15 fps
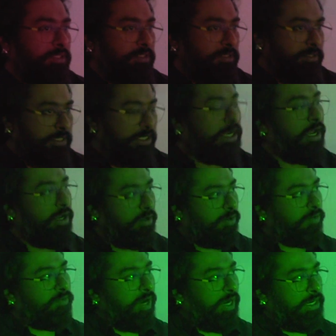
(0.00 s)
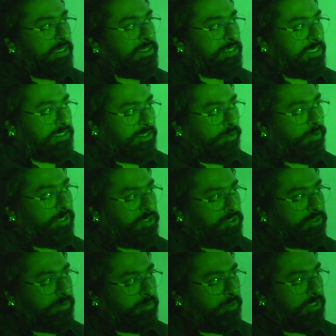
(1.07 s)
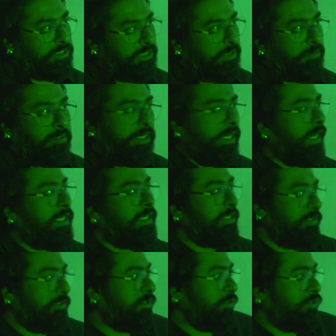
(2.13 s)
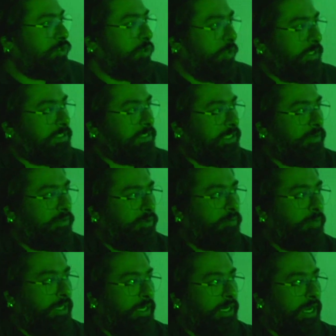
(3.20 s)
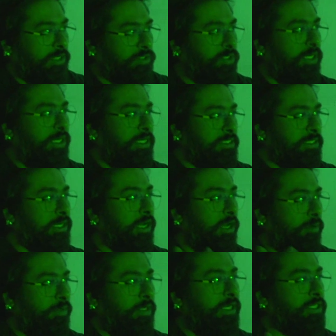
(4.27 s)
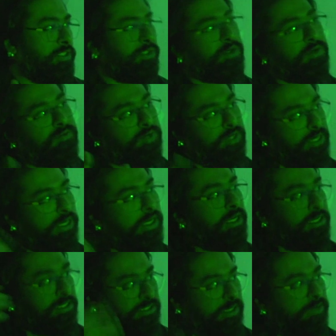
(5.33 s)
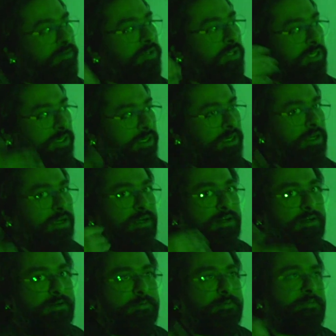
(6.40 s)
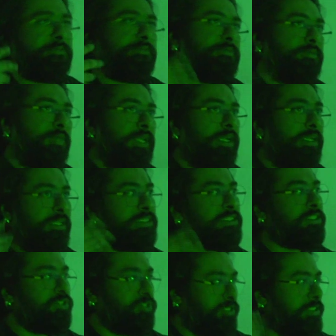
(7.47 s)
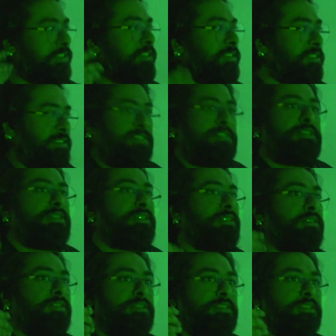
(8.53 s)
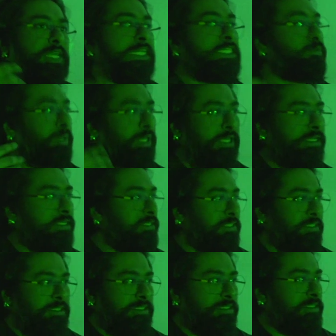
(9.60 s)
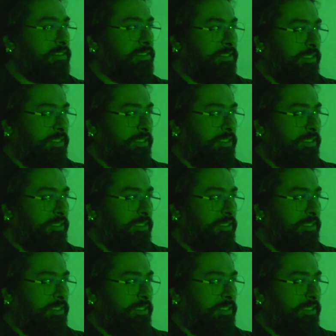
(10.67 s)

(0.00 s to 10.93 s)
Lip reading: the color of violence as a question per se, but any choice that we make actually is a culmination of several decisions, experiences,